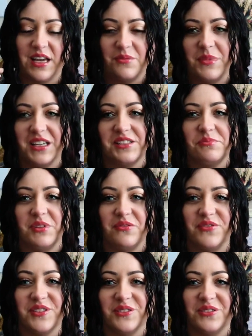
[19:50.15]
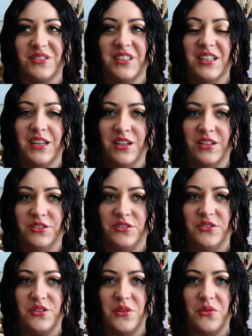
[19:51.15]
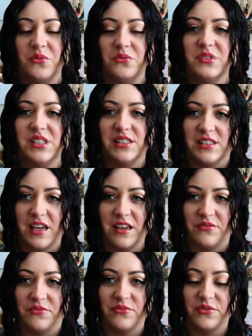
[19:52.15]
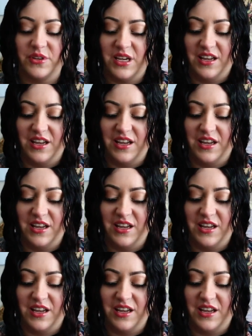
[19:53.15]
That makes me feel, you know, safe.